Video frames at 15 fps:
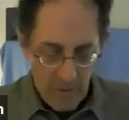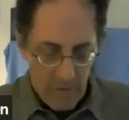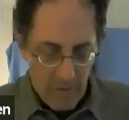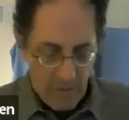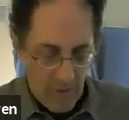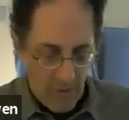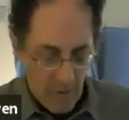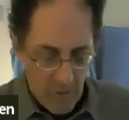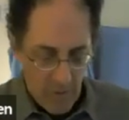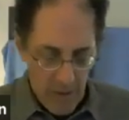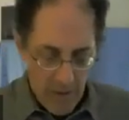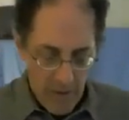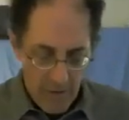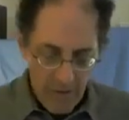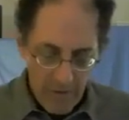
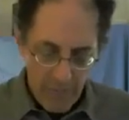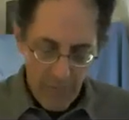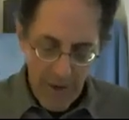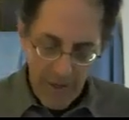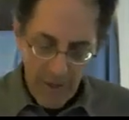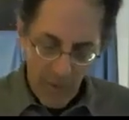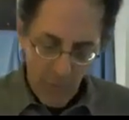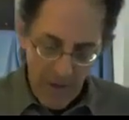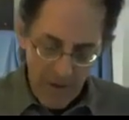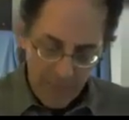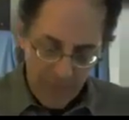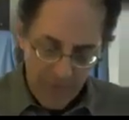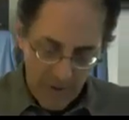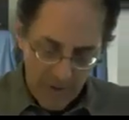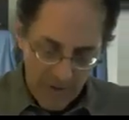So these radial wave
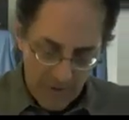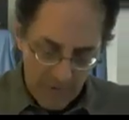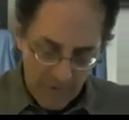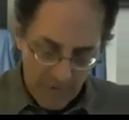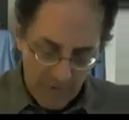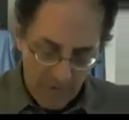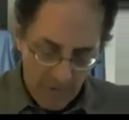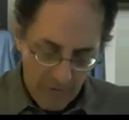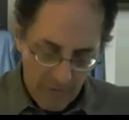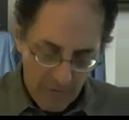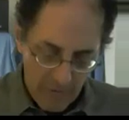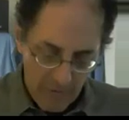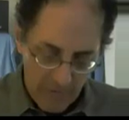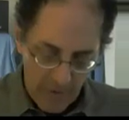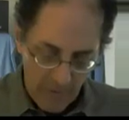functions
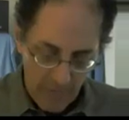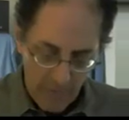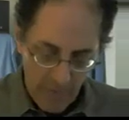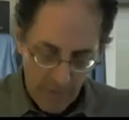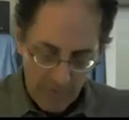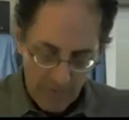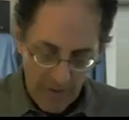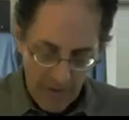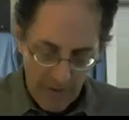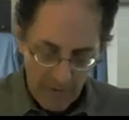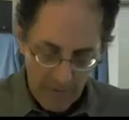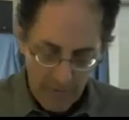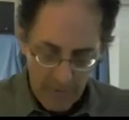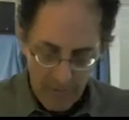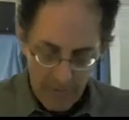that we wrote
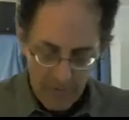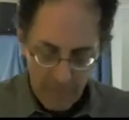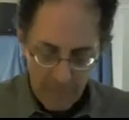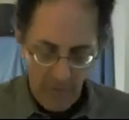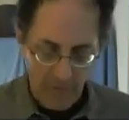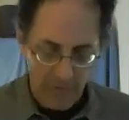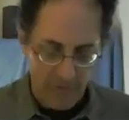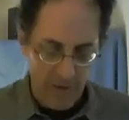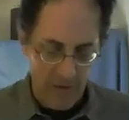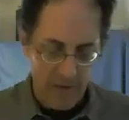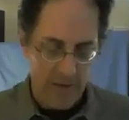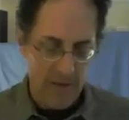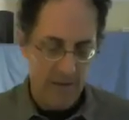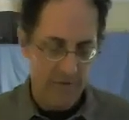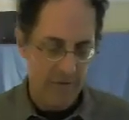down, focusing
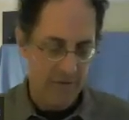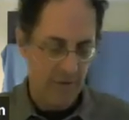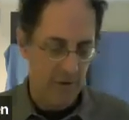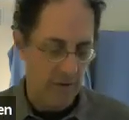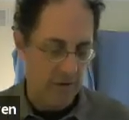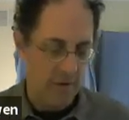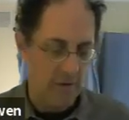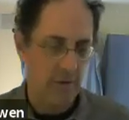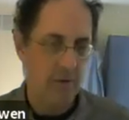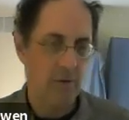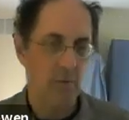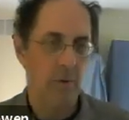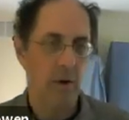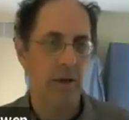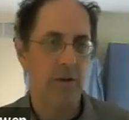again just on the
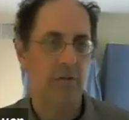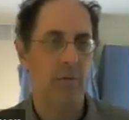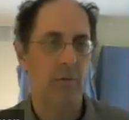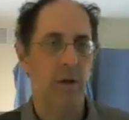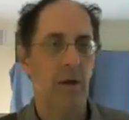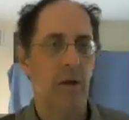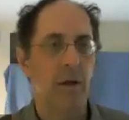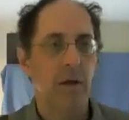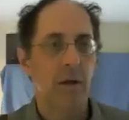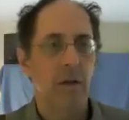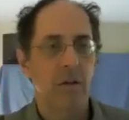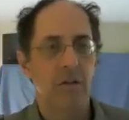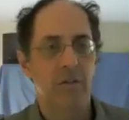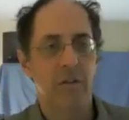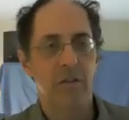1s one,
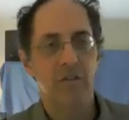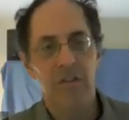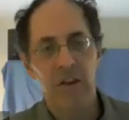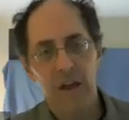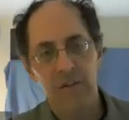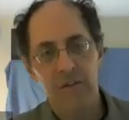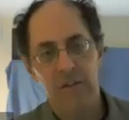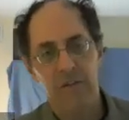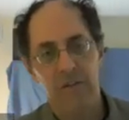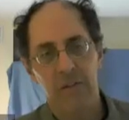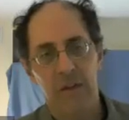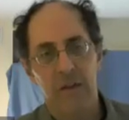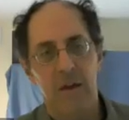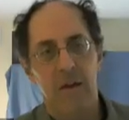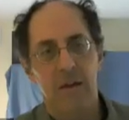
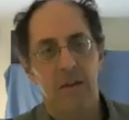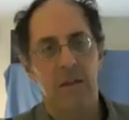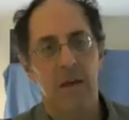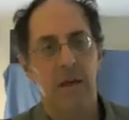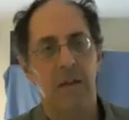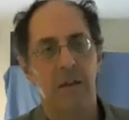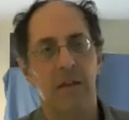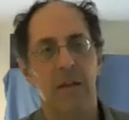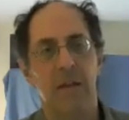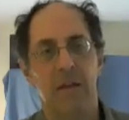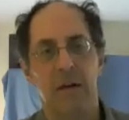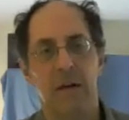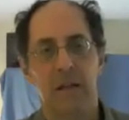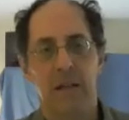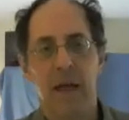suggests that the
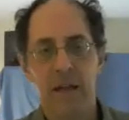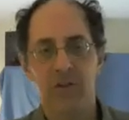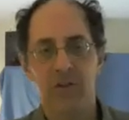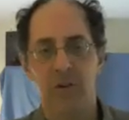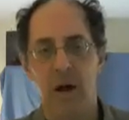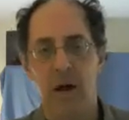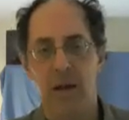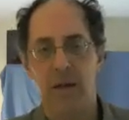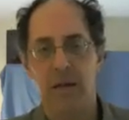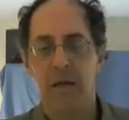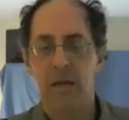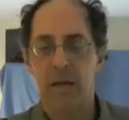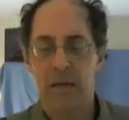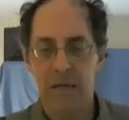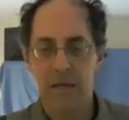electron
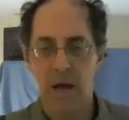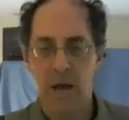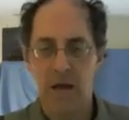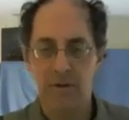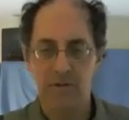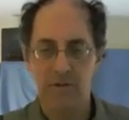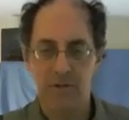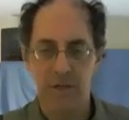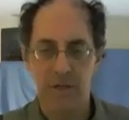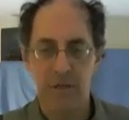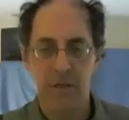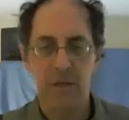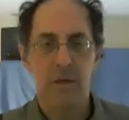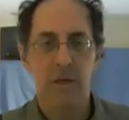in hydrogen